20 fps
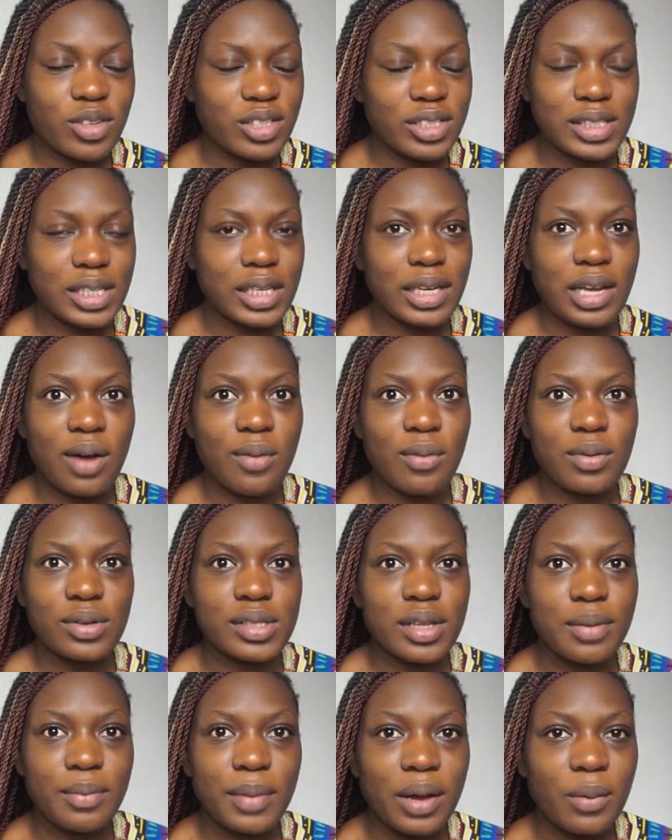just telling her I was
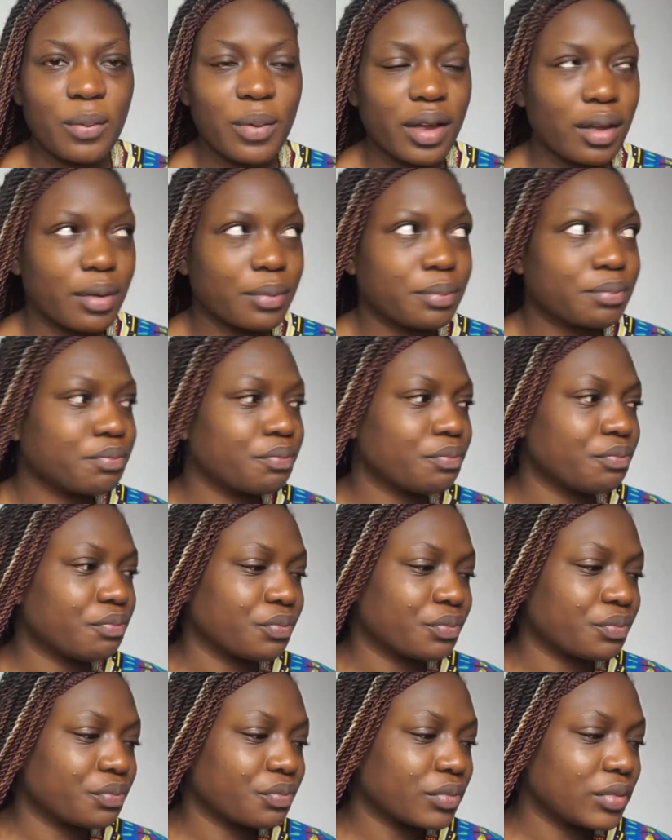on my way.
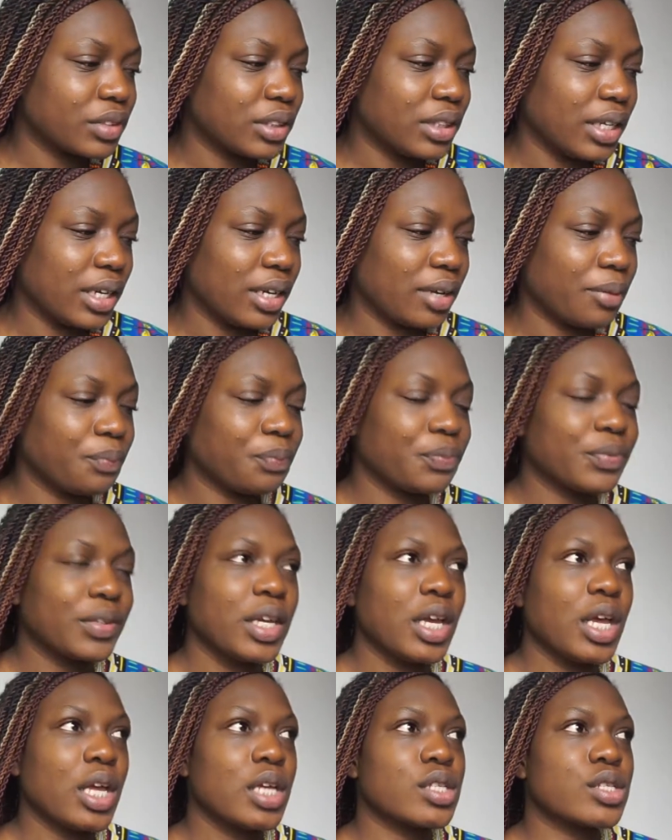Yeah.
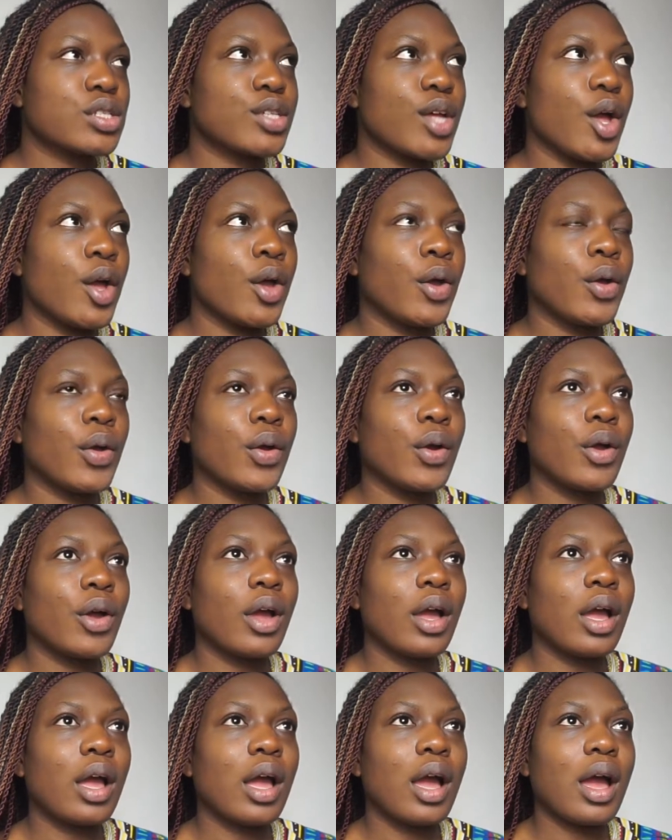So
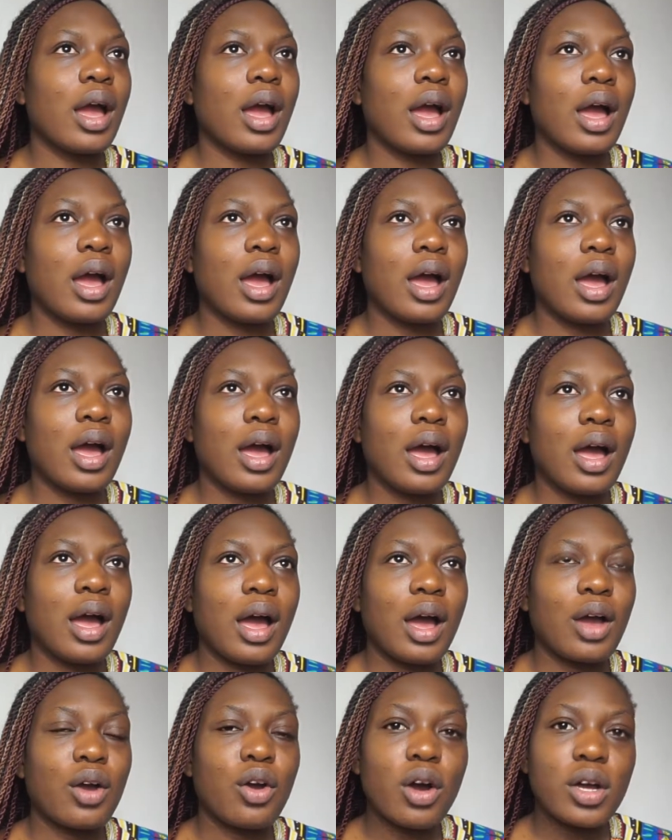
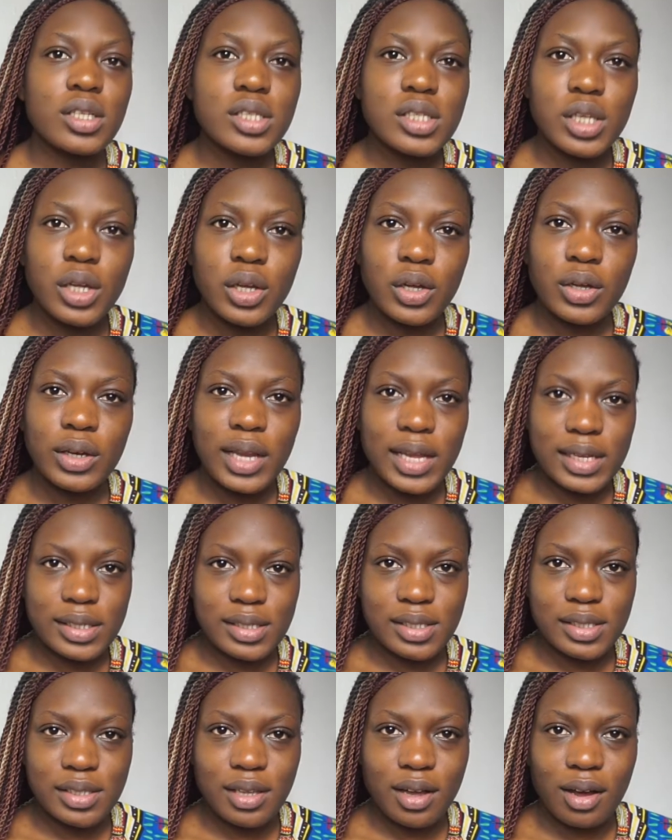got to
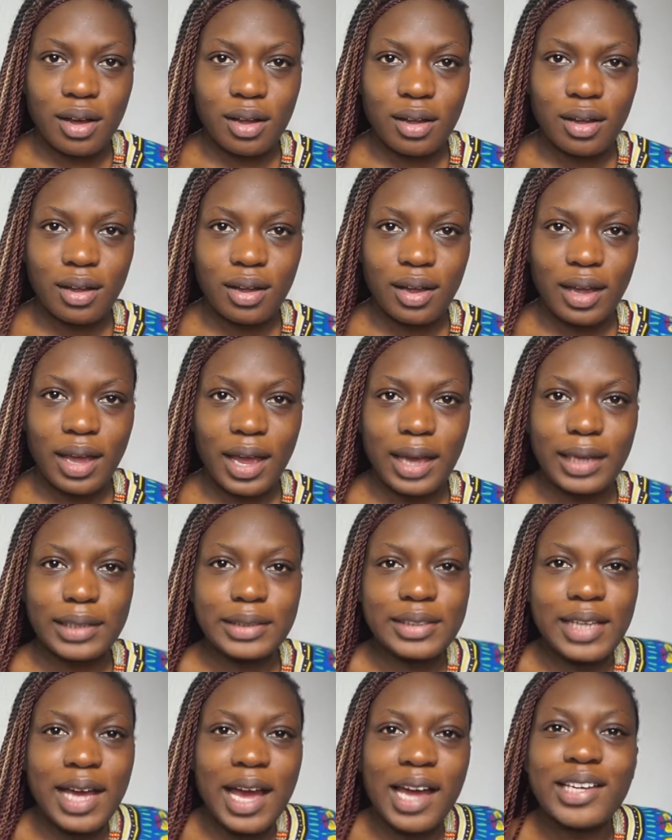Leicester,
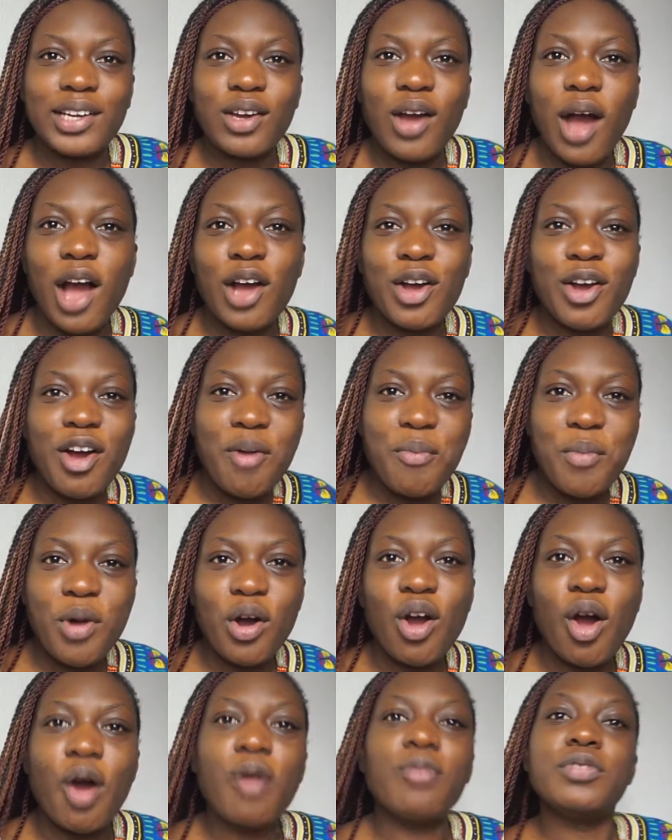and I got
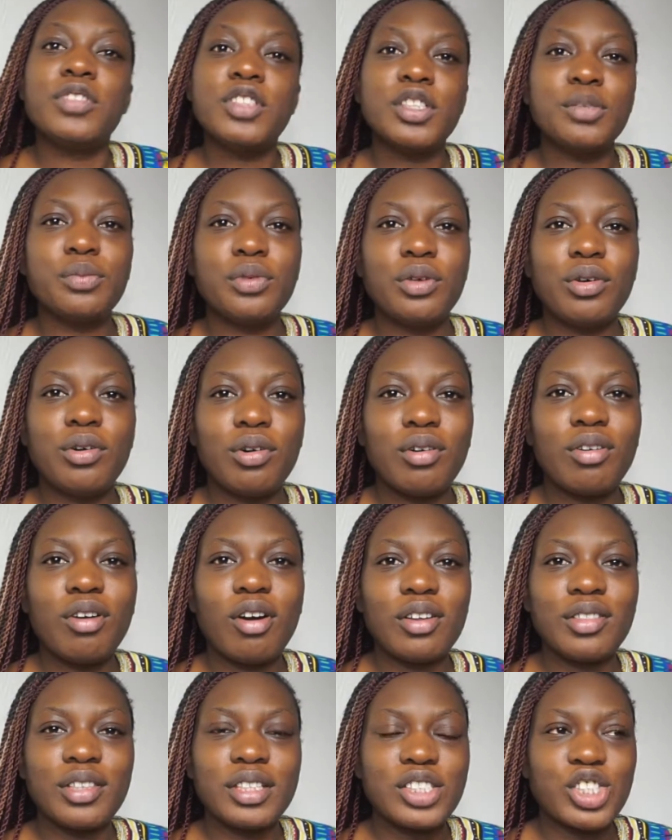more comfortable
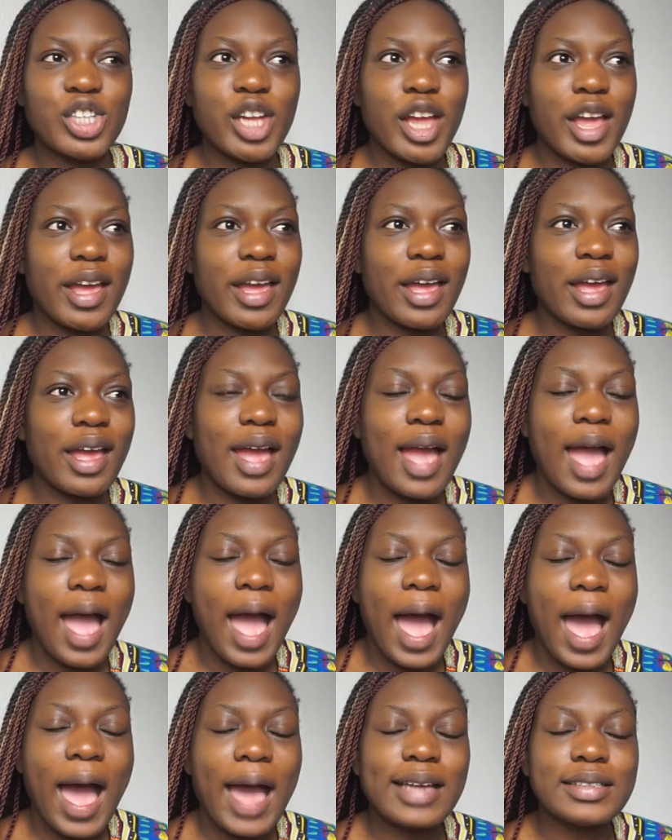on the chair,
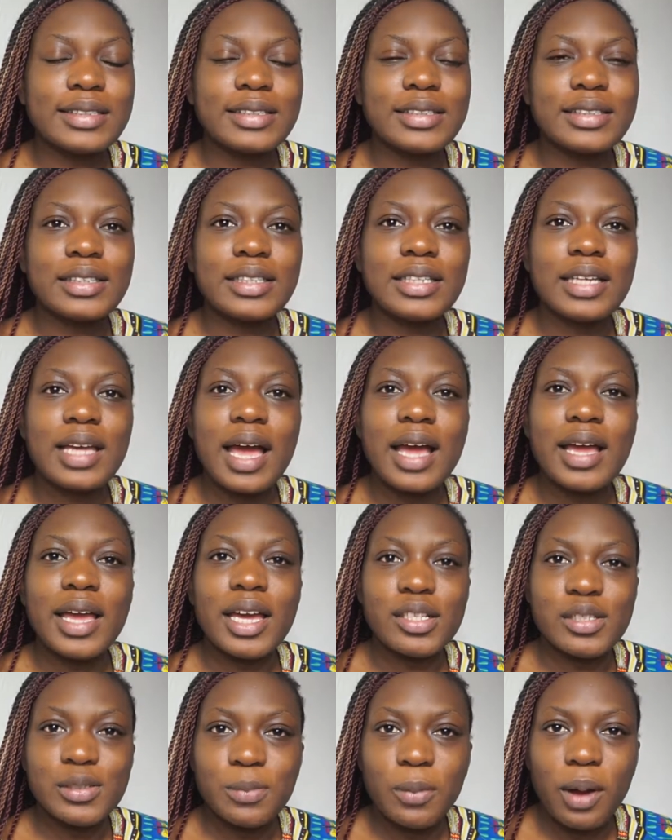and
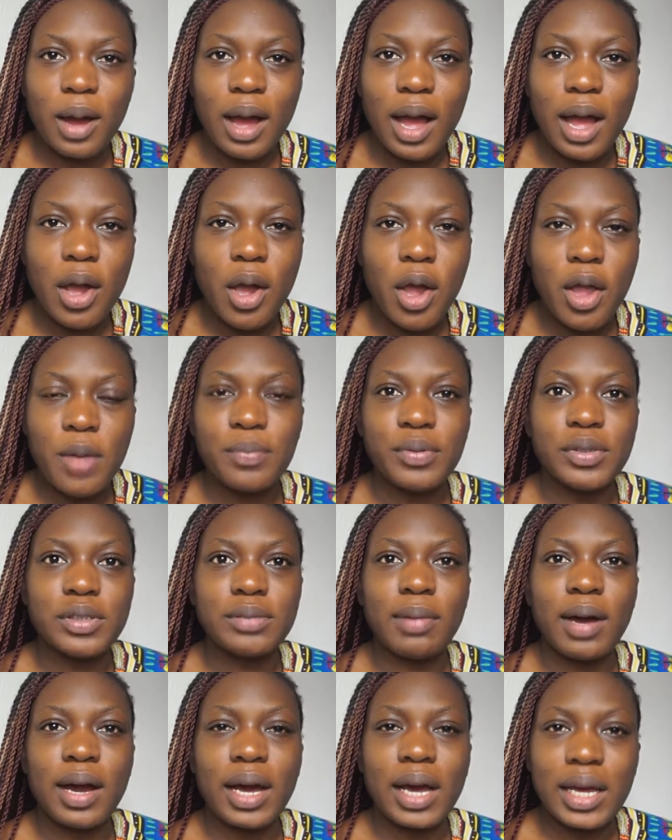guess what? I opened
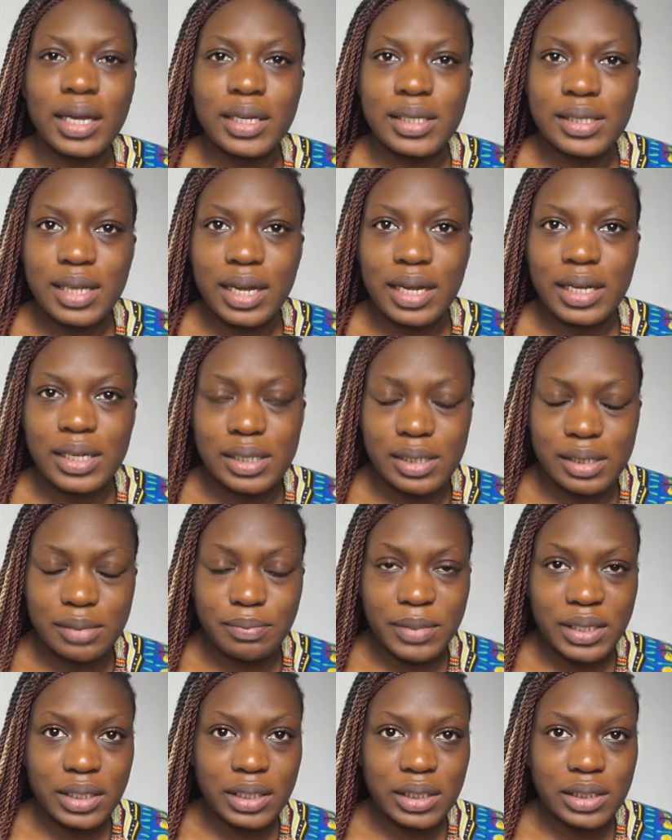my eyes at East
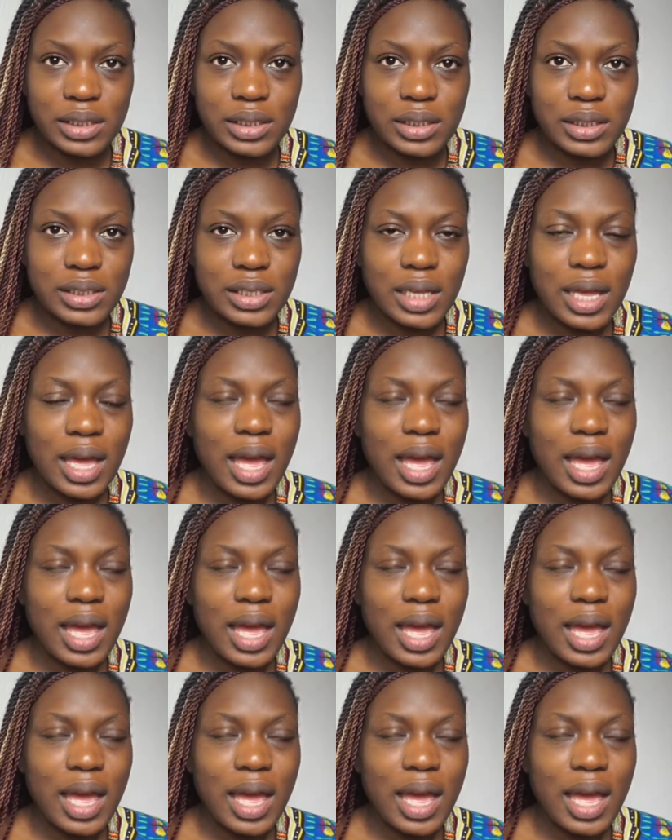Midlands,